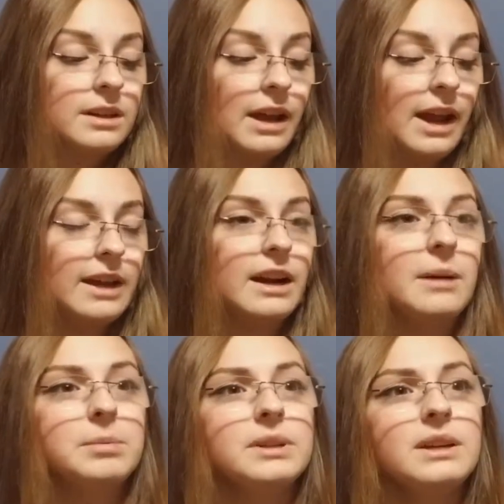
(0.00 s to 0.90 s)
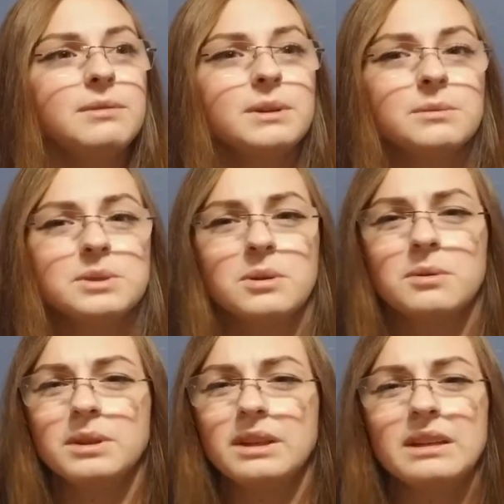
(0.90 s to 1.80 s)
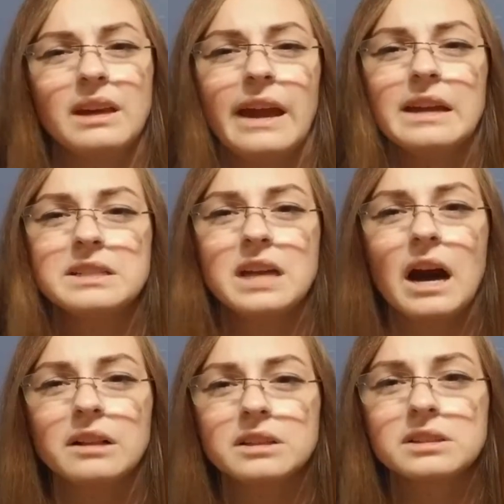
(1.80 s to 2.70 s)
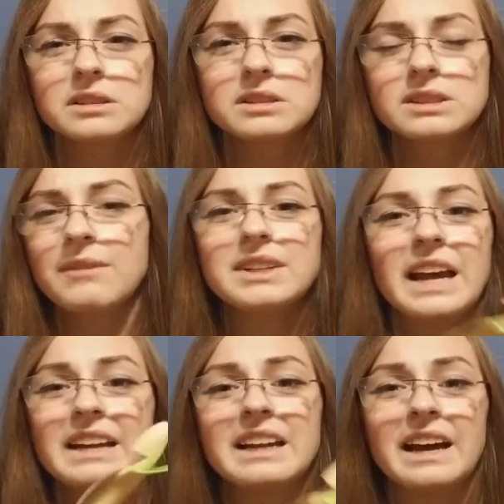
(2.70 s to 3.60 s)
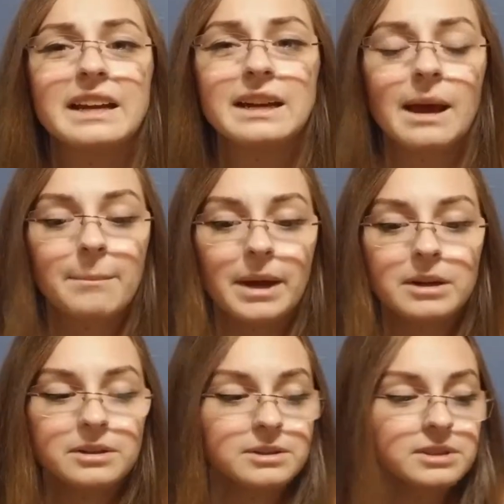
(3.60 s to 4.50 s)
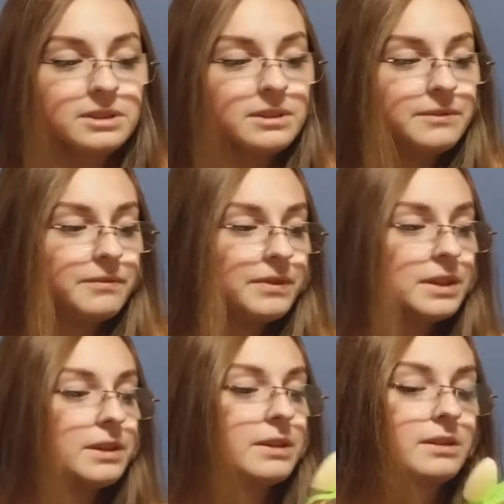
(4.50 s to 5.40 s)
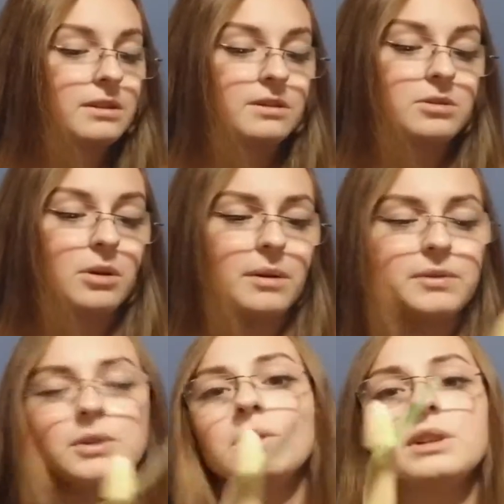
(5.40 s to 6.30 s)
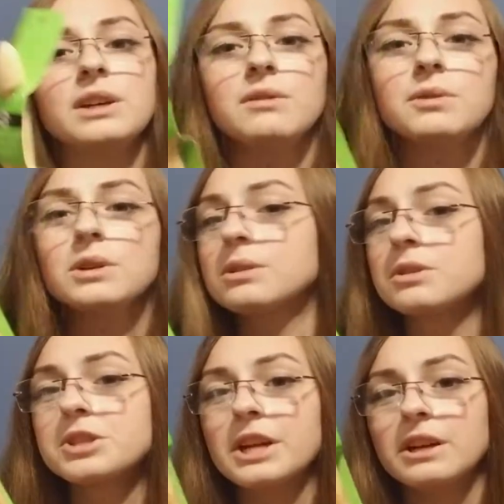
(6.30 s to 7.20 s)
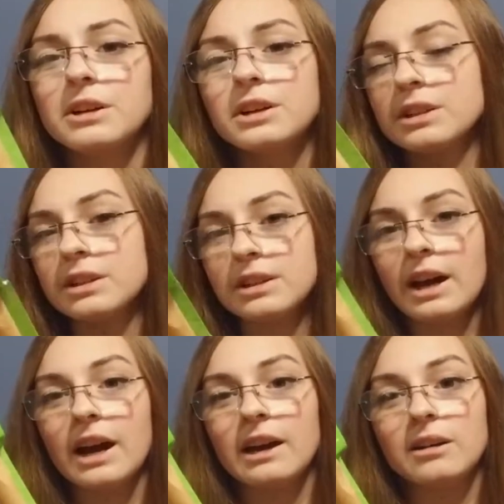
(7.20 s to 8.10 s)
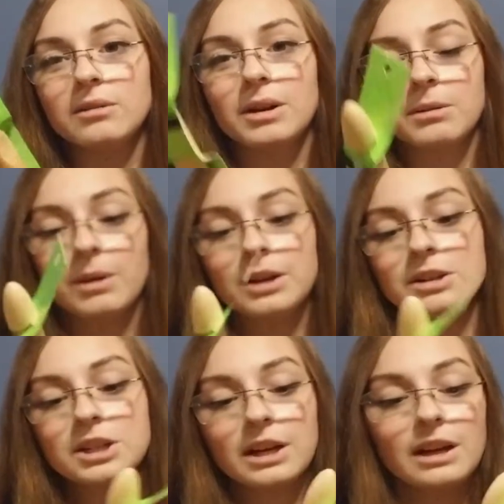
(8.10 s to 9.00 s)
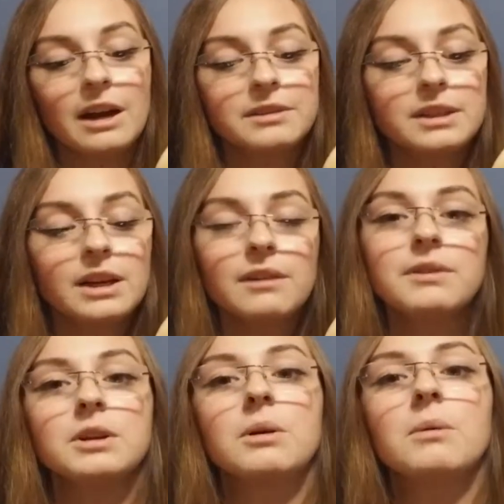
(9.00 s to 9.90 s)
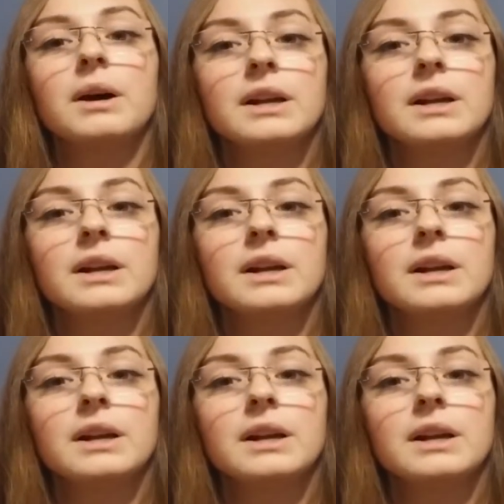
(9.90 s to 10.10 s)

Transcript: and I believe it was only $8, $7.99 at Michael's. So if you're looking for a crochet hook, I'd recommend checking out there if you don't want